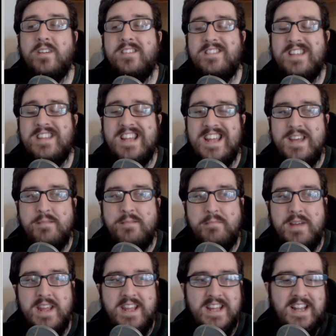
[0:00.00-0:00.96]
tier
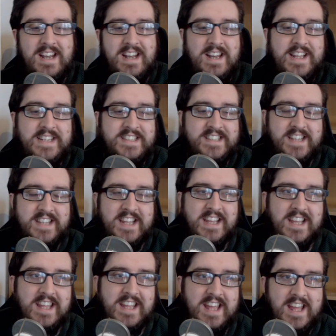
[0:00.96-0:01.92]
maker list thing
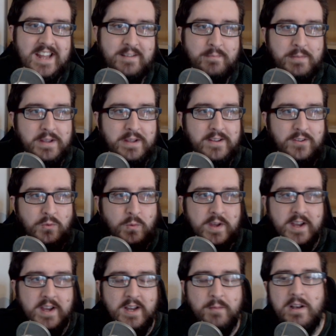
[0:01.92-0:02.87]
again because we're
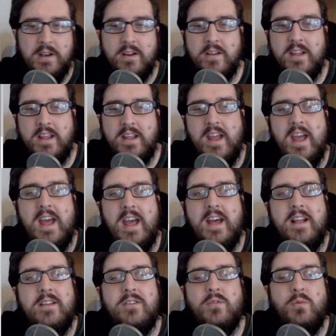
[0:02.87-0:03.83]
going to be looking
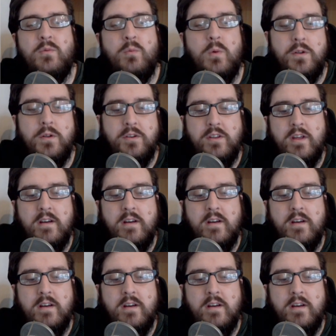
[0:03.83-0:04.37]
at what